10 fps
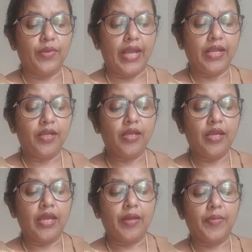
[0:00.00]
back
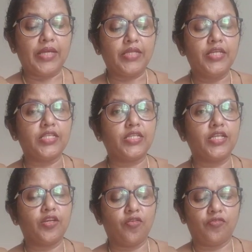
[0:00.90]
by the
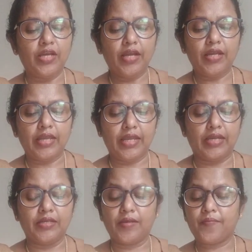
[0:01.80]
descending of the
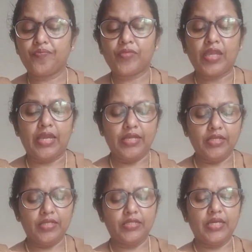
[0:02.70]
head.
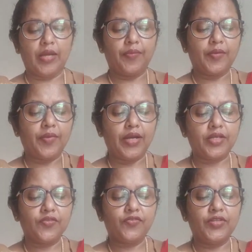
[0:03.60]
And in the upper
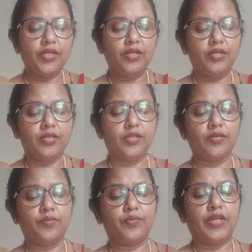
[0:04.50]
part of
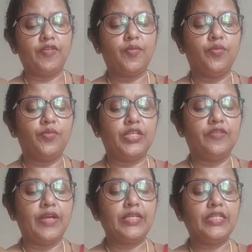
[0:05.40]
the pelvic
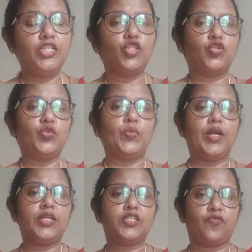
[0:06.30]
divided into two
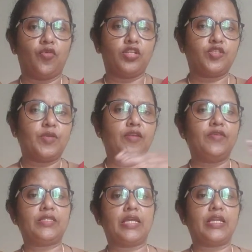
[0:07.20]
parts: false
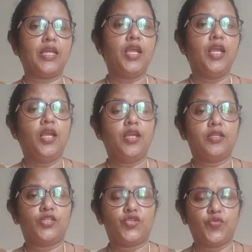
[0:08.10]
pelvis and a
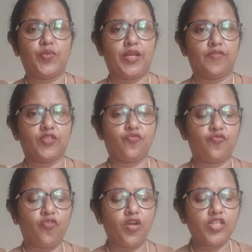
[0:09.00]
true pelvis.
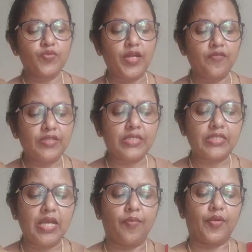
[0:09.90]
False pelvis is
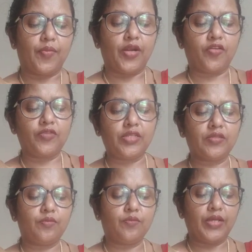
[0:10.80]
the upper part of the
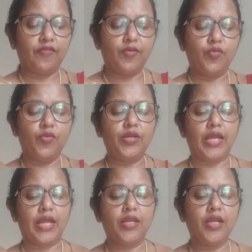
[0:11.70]
pelvic bone,
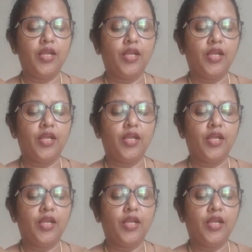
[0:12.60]
and